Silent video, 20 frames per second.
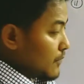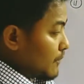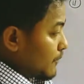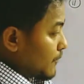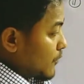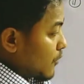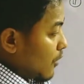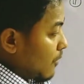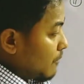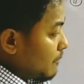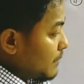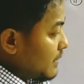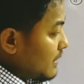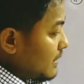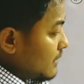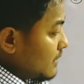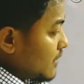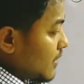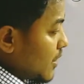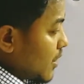from
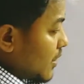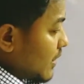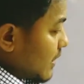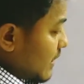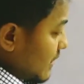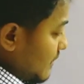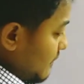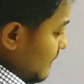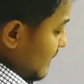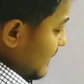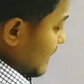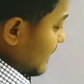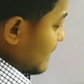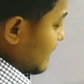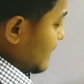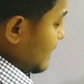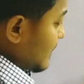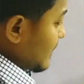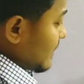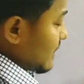B
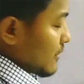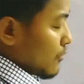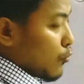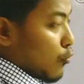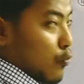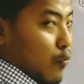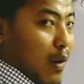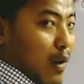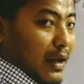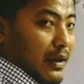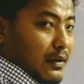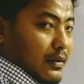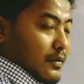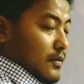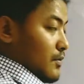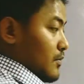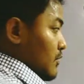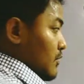immediately one